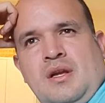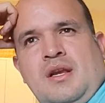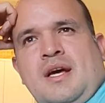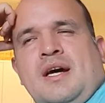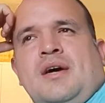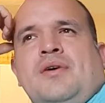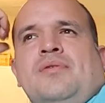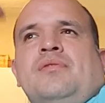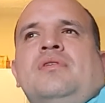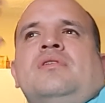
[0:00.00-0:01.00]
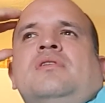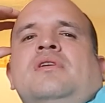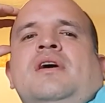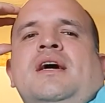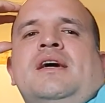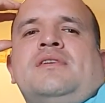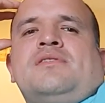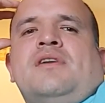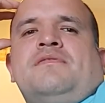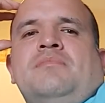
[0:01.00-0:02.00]
now I got to
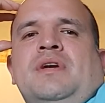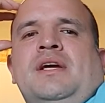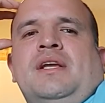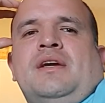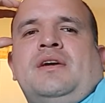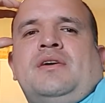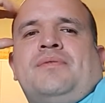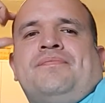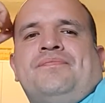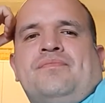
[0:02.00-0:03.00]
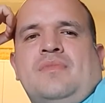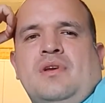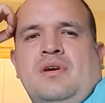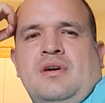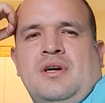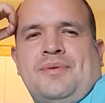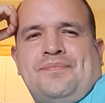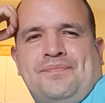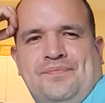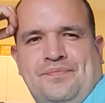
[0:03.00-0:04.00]
start from the beginning here. Um,